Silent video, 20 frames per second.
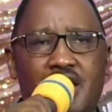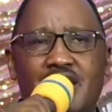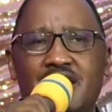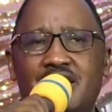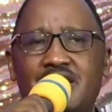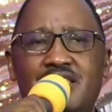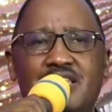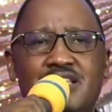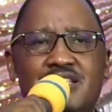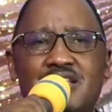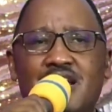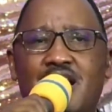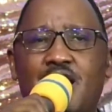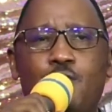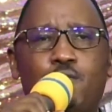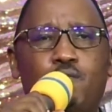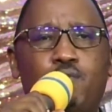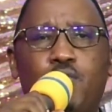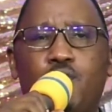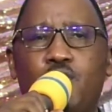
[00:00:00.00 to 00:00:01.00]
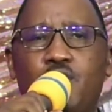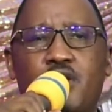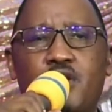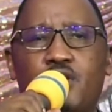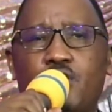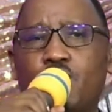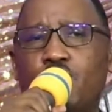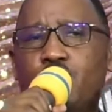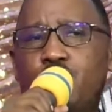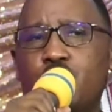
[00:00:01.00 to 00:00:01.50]
in this
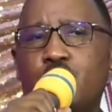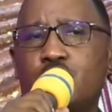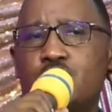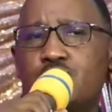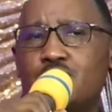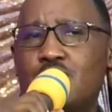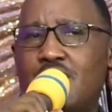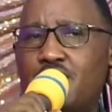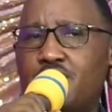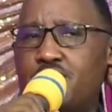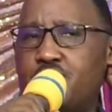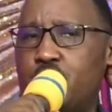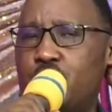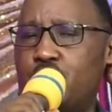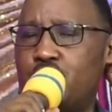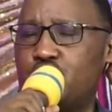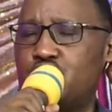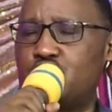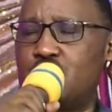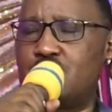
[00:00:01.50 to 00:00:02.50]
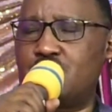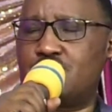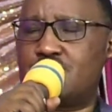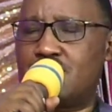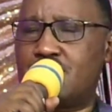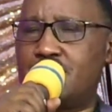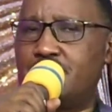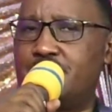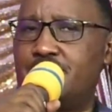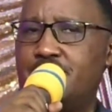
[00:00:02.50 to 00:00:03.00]
outpouring of your wrath on
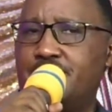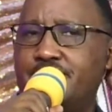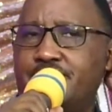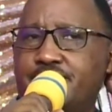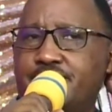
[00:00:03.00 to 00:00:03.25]
Jerusalem?